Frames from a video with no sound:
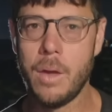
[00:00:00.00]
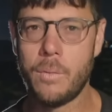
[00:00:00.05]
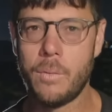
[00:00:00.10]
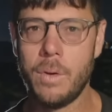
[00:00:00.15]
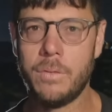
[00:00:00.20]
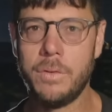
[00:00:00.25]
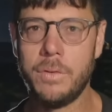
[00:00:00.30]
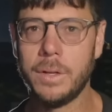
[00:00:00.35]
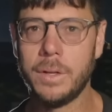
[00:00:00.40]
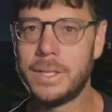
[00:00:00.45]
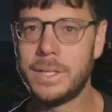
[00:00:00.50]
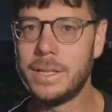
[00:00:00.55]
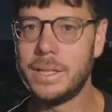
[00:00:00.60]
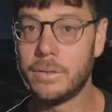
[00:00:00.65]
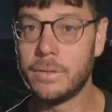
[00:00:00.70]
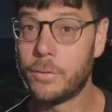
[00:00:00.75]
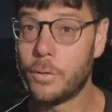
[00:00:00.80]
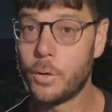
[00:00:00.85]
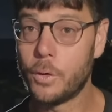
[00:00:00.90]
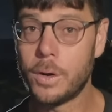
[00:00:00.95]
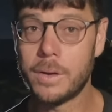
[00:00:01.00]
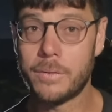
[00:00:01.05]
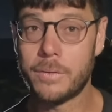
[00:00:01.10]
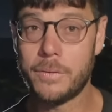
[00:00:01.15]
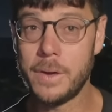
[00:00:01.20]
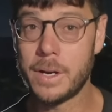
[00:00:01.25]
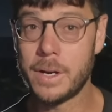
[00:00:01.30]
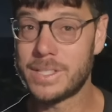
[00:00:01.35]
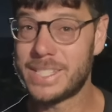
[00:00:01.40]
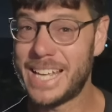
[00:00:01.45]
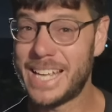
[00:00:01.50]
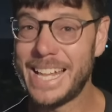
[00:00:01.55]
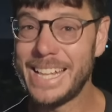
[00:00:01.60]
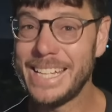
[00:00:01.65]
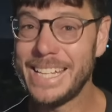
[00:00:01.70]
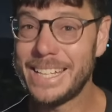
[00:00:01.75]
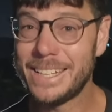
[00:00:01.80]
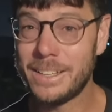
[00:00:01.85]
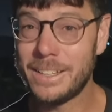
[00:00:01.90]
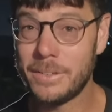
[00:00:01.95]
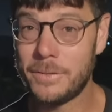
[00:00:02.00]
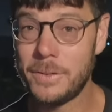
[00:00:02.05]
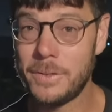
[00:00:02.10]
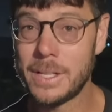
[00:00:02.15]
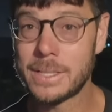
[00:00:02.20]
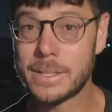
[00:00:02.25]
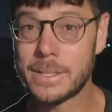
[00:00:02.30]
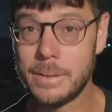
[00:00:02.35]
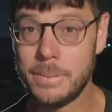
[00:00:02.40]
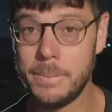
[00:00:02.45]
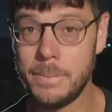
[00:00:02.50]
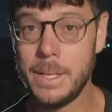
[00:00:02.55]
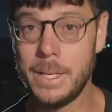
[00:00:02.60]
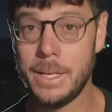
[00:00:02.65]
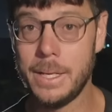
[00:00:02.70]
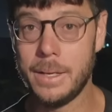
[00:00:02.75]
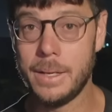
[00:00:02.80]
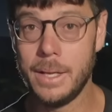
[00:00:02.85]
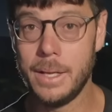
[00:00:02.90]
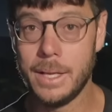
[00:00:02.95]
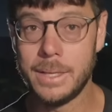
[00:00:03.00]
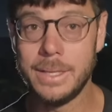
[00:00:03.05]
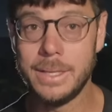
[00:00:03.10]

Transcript: revealed in the Foreign Affairs and in the Defense Committee